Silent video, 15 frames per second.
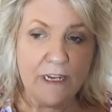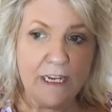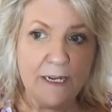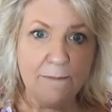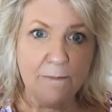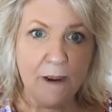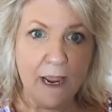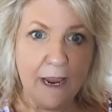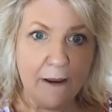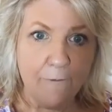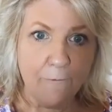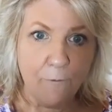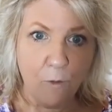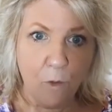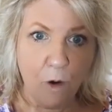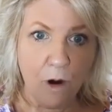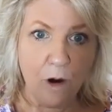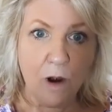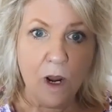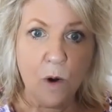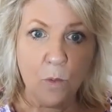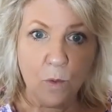in my
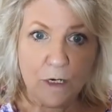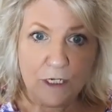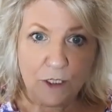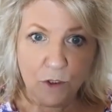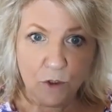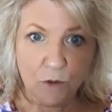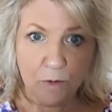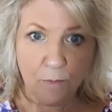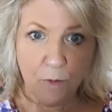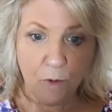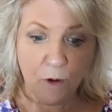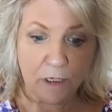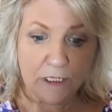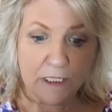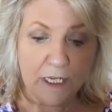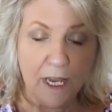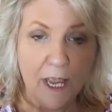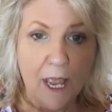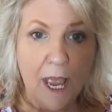4 research reports